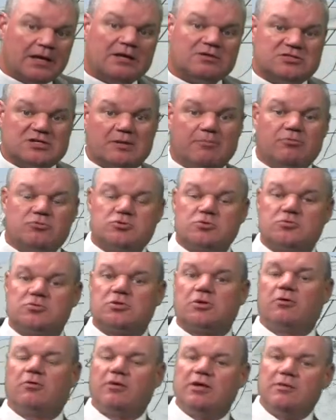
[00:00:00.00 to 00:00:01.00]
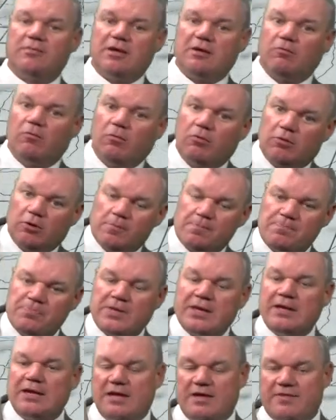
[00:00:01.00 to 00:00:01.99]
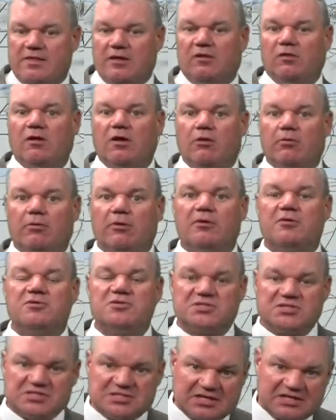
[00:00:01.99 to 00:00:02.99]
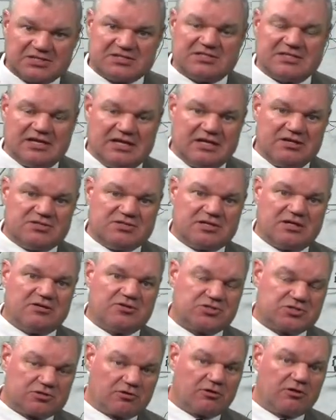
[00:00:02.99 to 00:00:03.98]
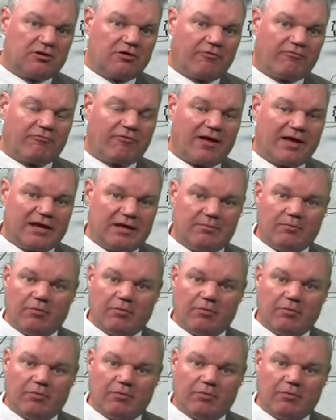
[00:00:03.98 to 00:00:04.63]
Temperatures are going to be warm in the lower sixties to start your Friday